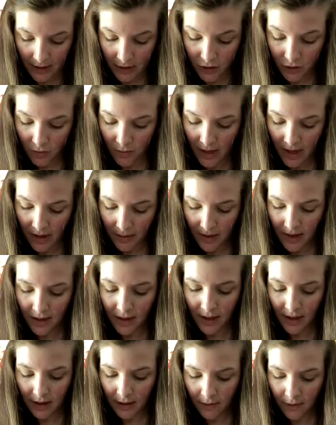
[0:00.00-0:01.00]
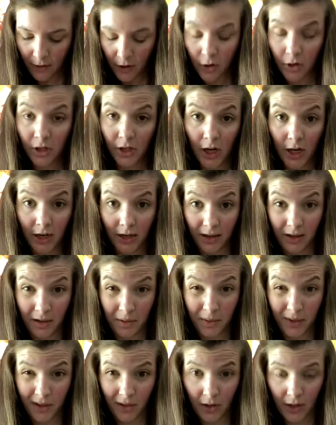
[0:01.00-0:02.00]
So maybe leave your yarn a little
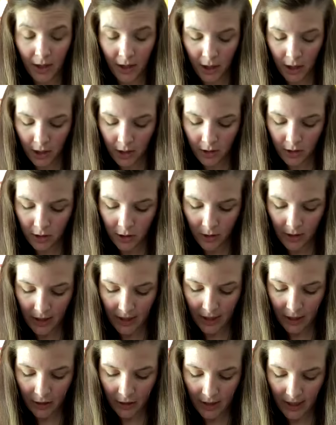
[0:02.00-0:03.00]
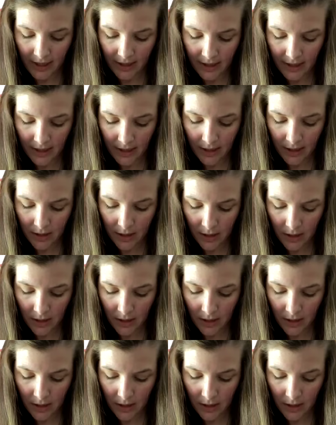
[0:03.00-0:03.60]
bit longer so you can get your knots in.